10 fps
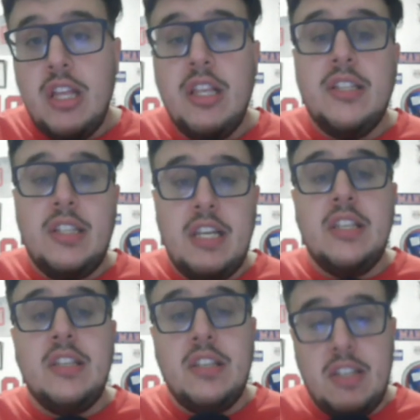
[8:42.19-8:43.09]
the
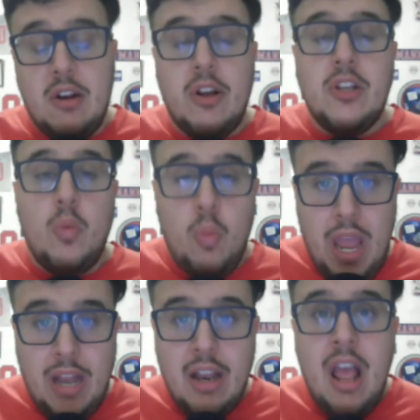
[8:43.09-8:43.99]
season series
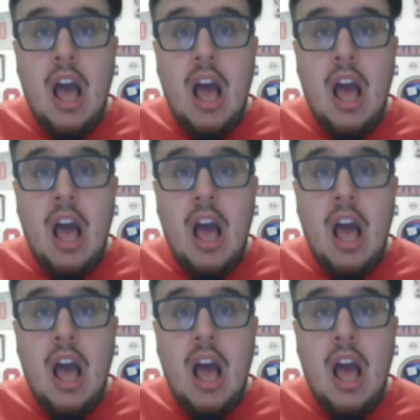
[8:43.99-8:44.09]
win